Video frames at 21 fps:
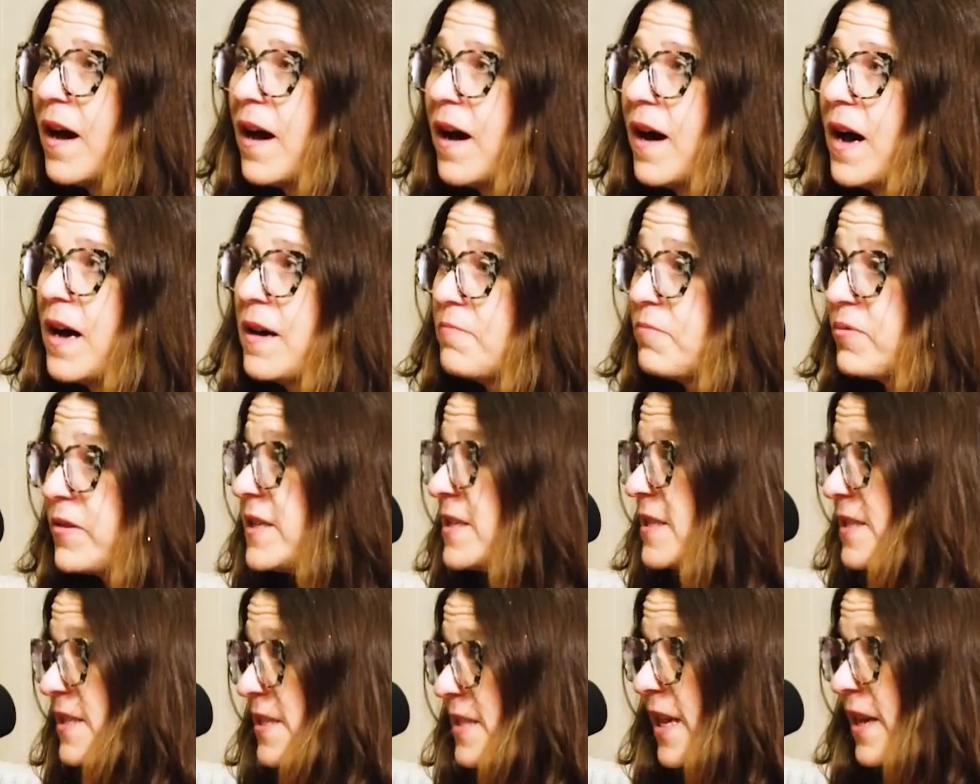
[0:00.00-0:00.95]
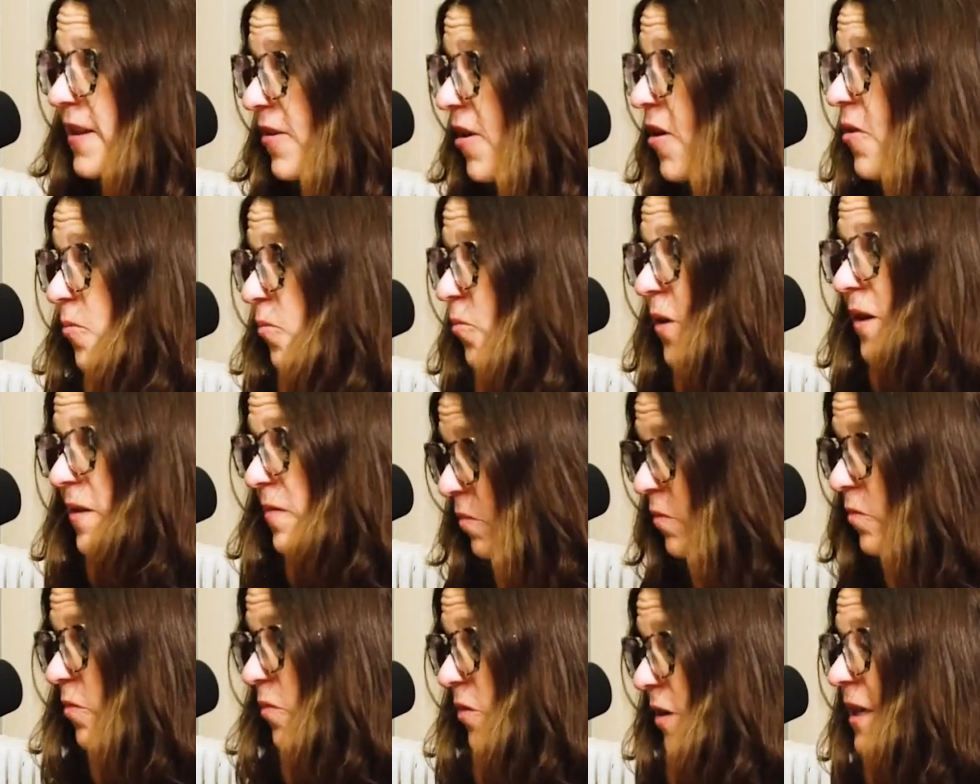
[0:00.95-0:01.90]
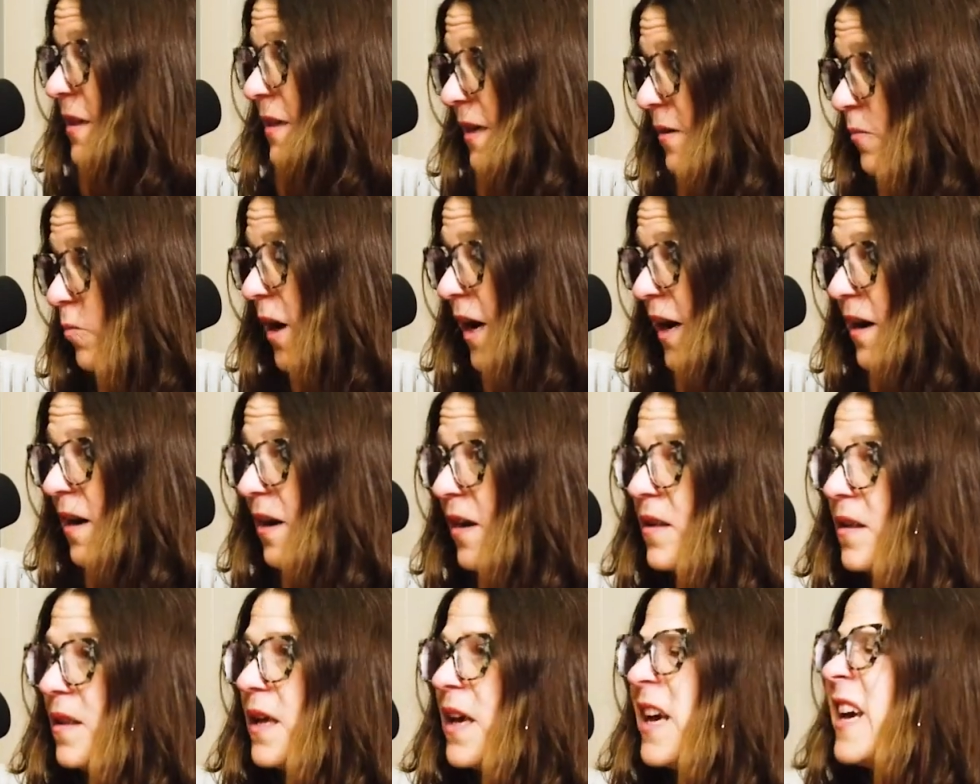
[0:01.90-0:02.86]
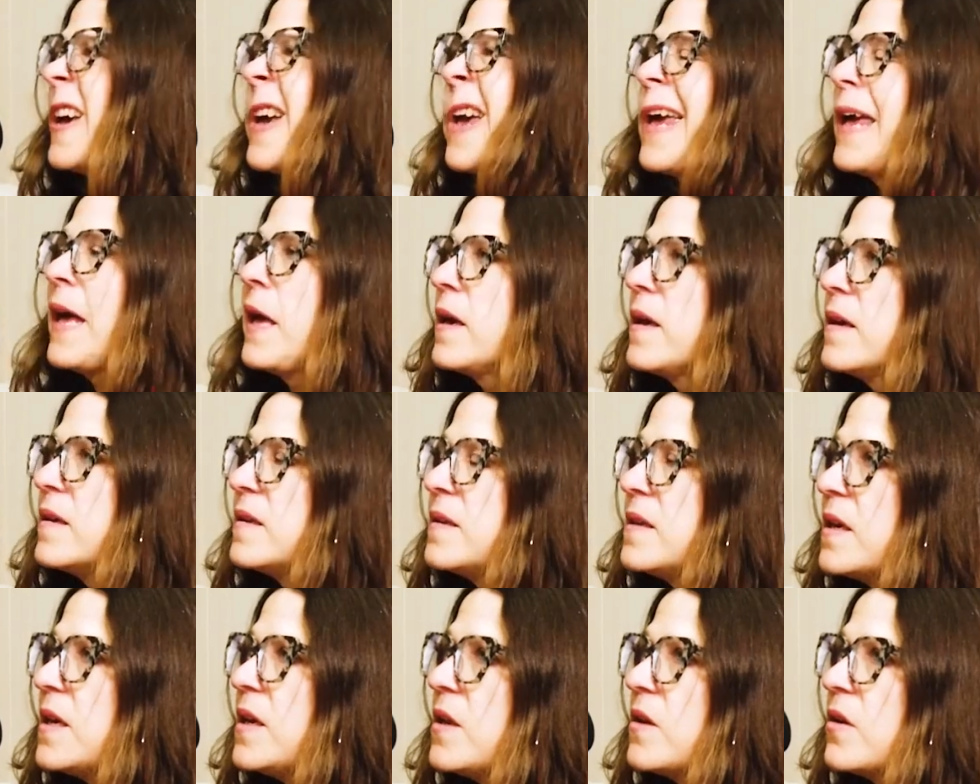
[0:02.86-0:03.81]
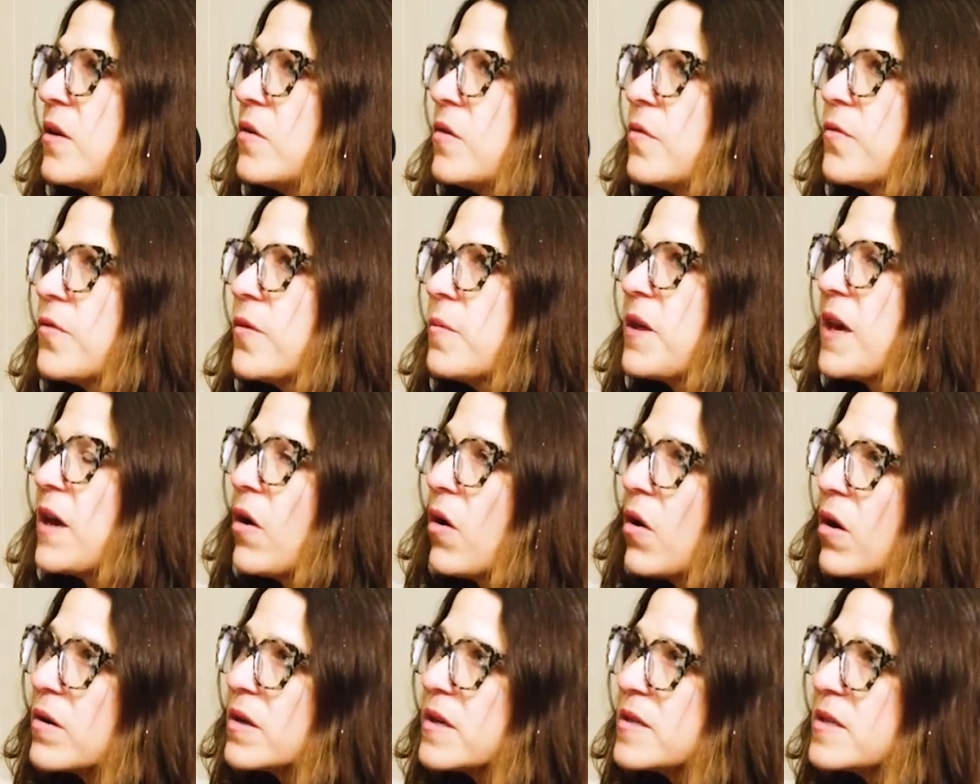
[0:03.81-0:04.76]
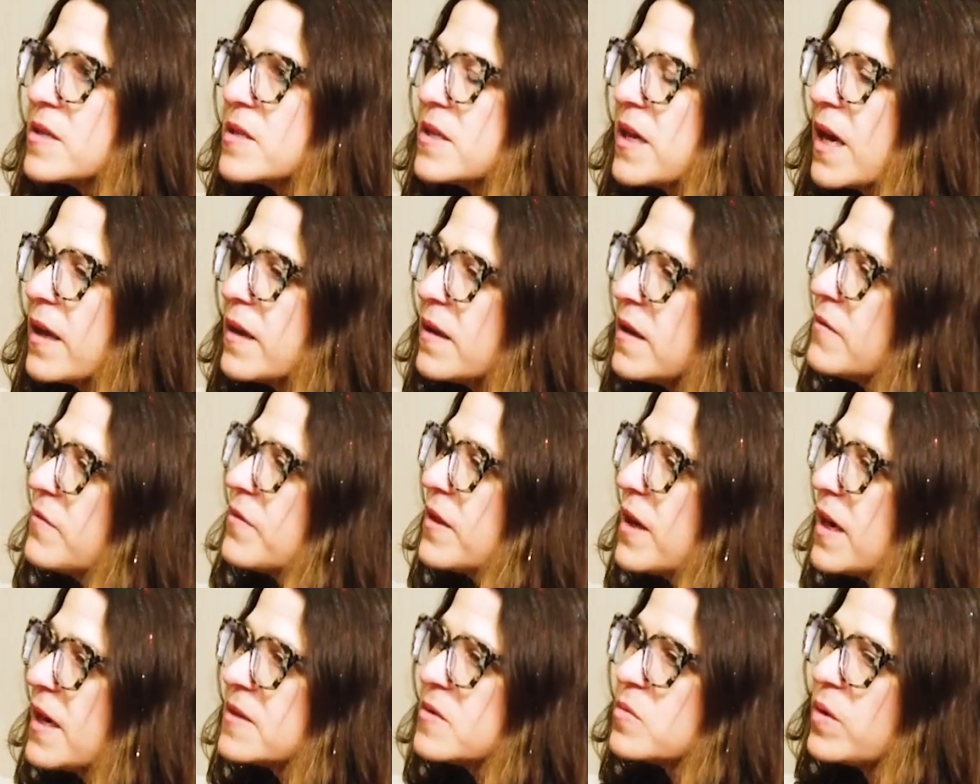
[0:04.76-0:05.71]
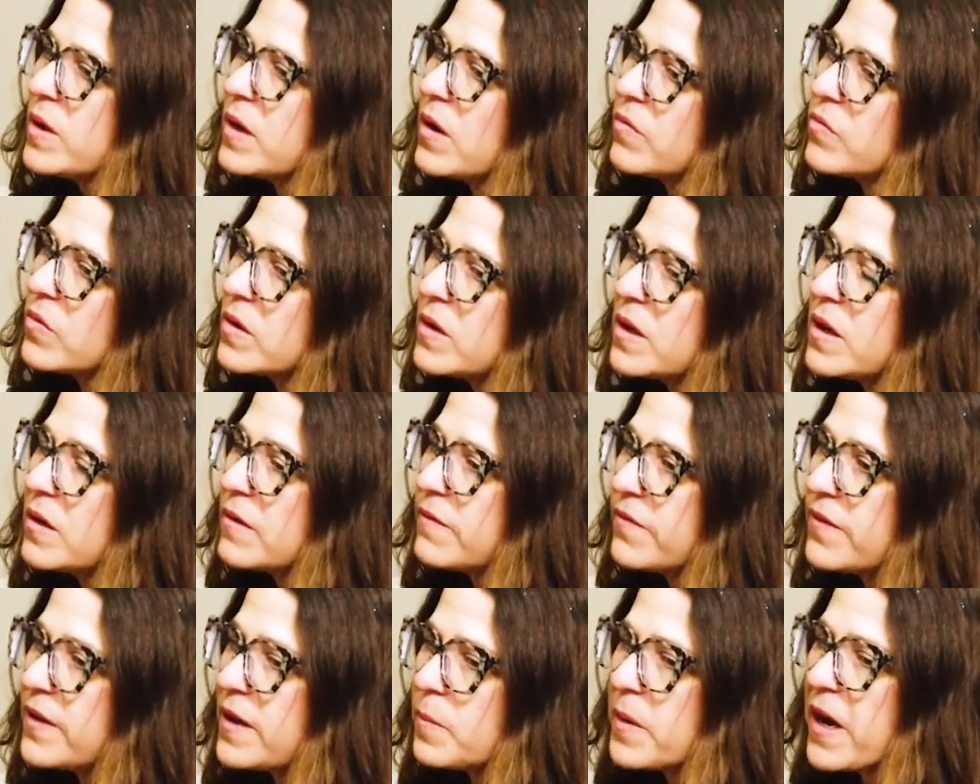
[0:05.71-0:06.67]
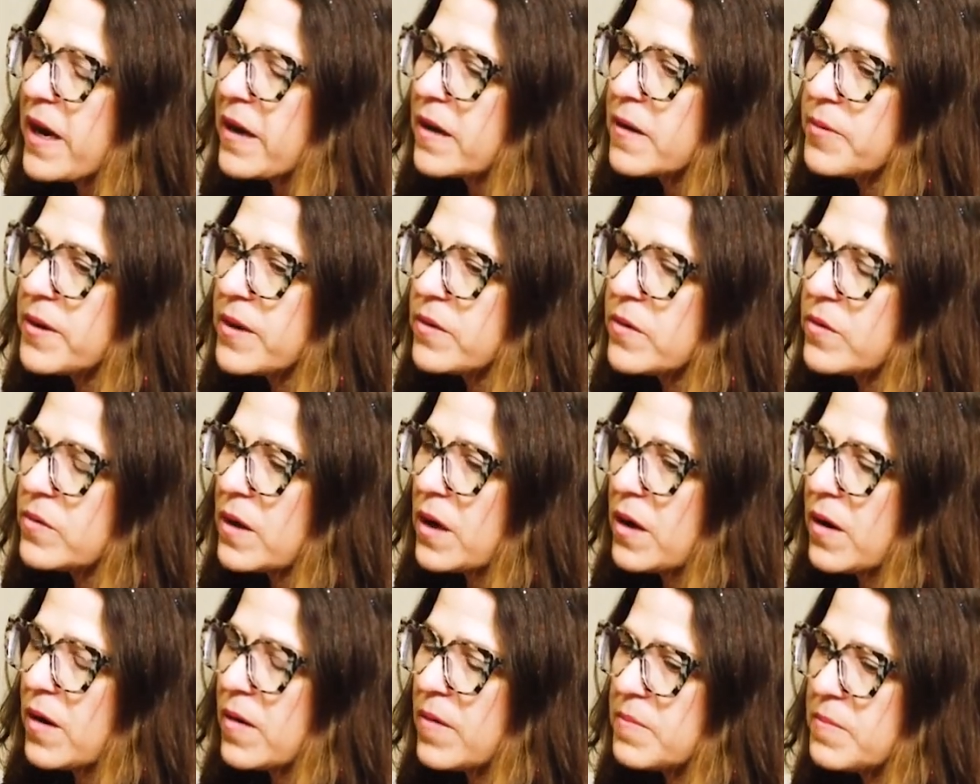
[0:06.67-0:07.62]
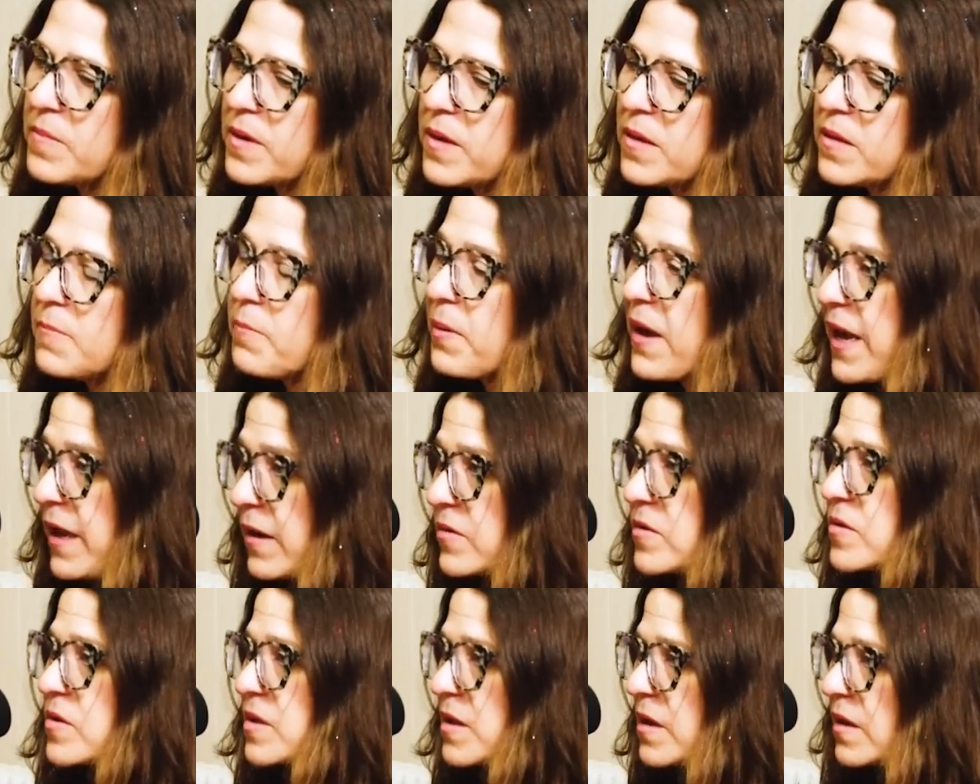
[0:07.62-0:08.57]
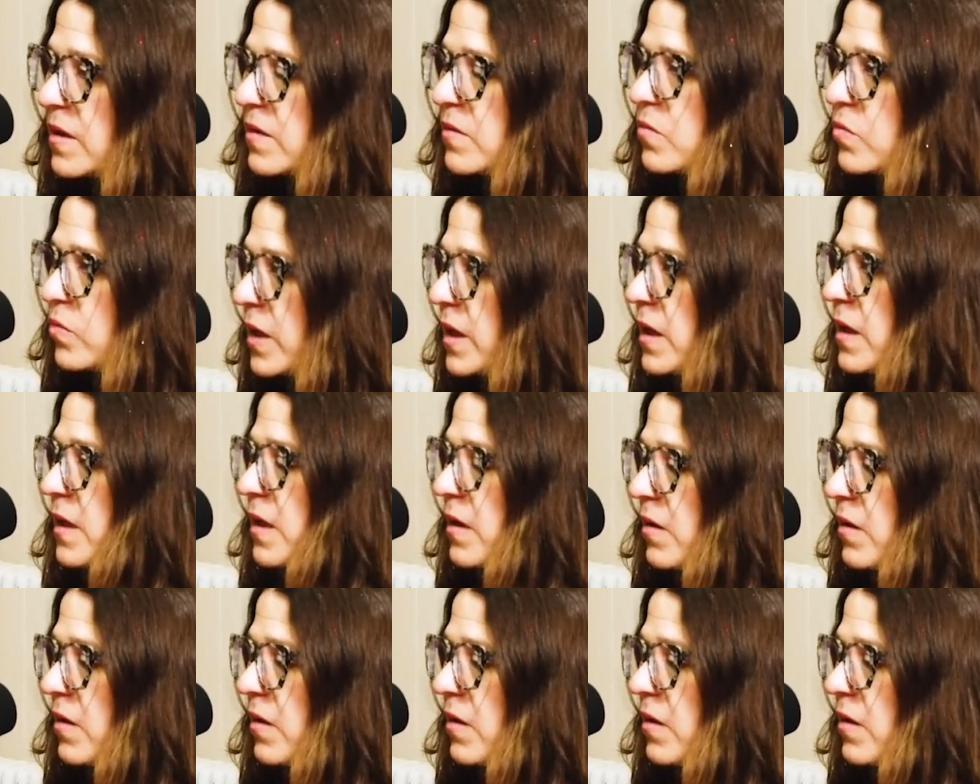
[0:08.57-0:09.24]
I'm pleased to say it all went really well. And, from the artist end of things, we got really good feedback about the panels that we